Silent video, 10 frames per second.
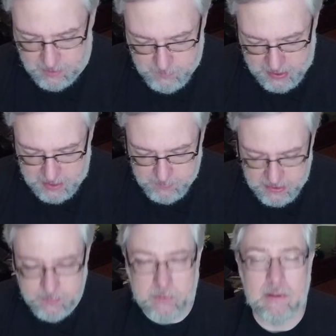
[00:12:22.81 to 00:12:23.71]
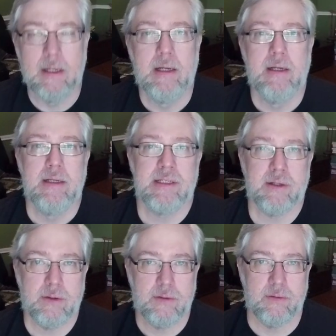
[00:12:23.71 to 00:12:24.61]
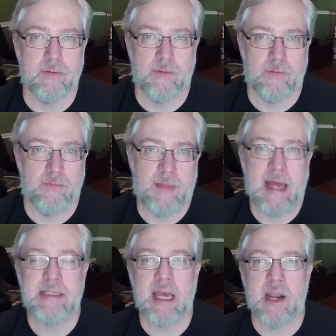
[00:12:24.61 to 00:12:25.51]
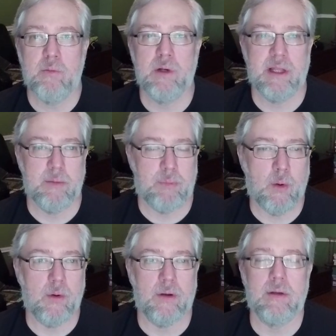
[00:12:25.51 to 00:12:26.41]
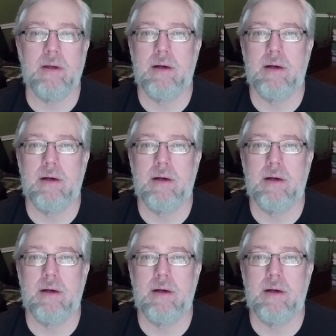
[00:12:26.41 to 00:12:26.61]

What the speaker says: bad people. So that's kind of really important.